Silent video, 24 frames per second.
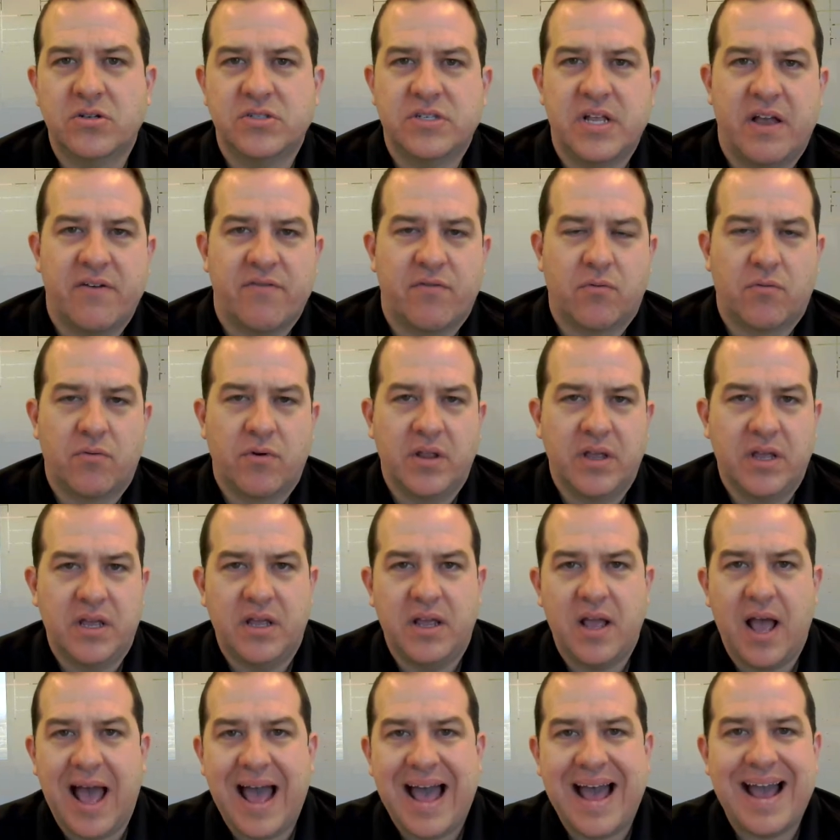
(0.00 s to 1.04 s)
They have a really
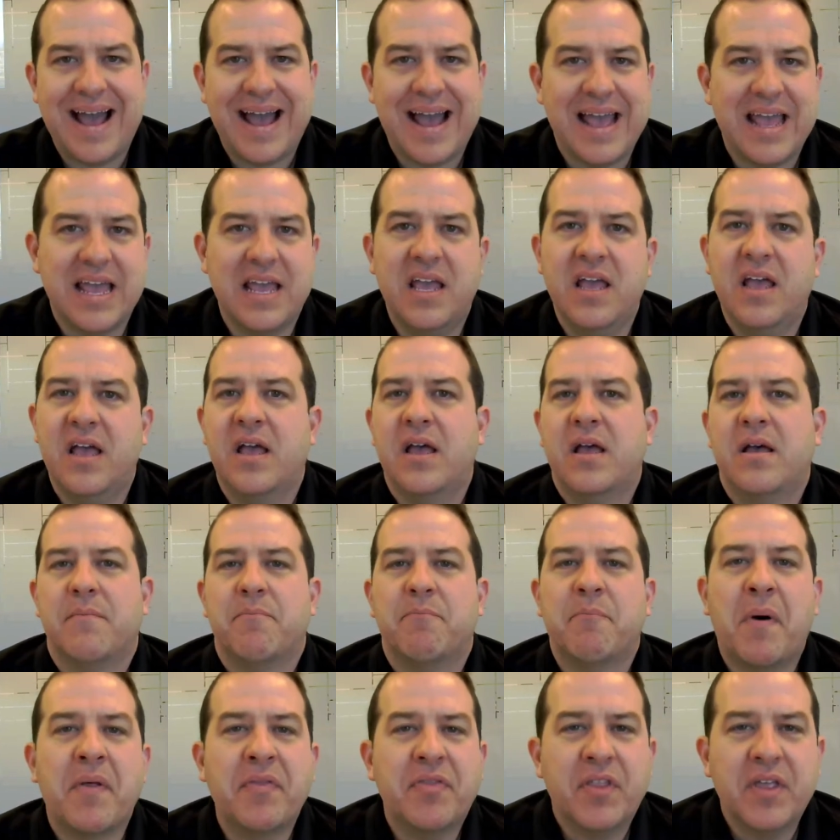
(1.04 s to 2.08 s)
high
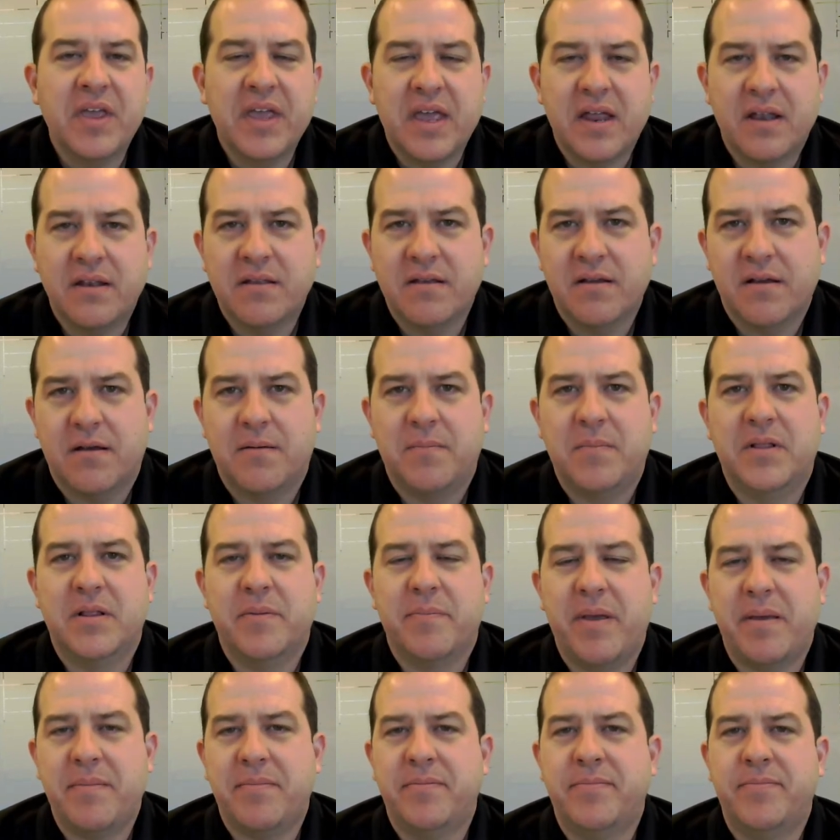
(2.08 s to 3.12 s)
monthly income in the
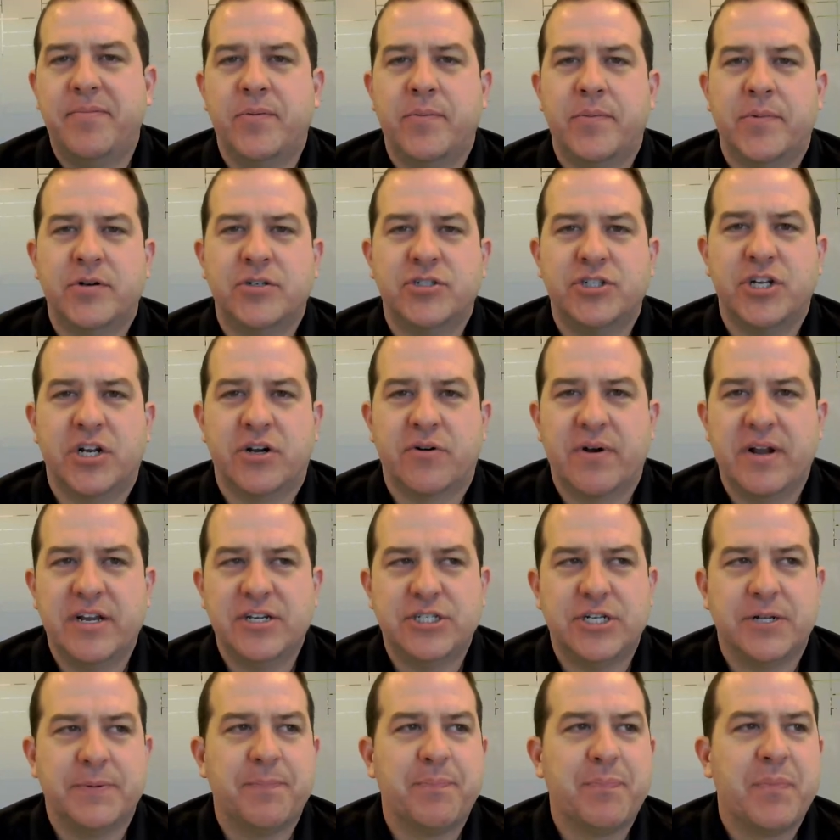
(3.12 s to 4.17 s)
baby boomer
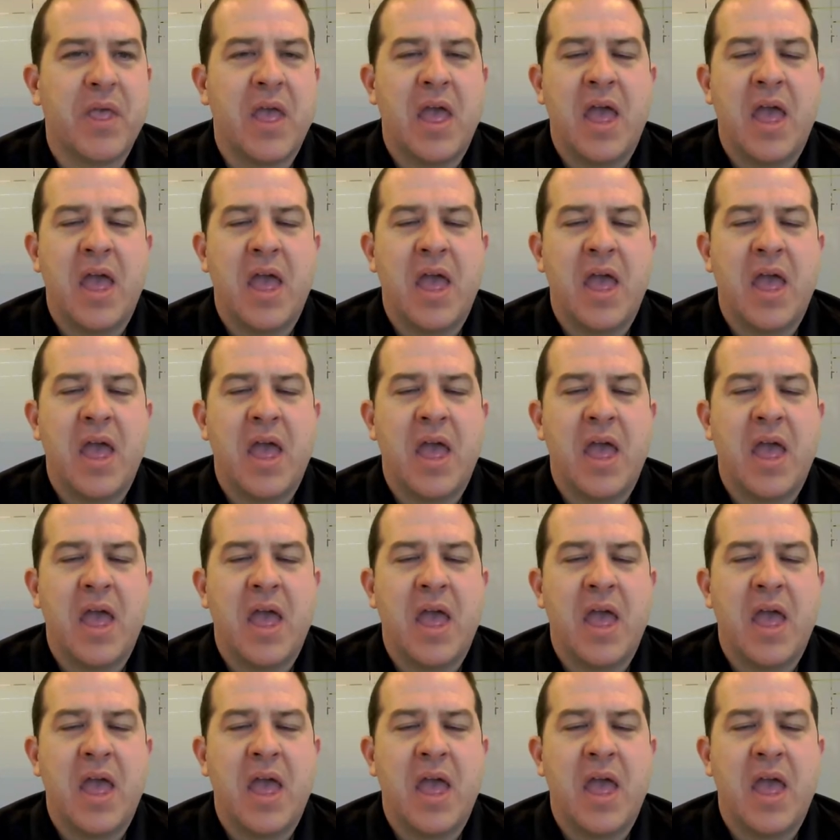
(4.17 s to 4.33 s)
generation.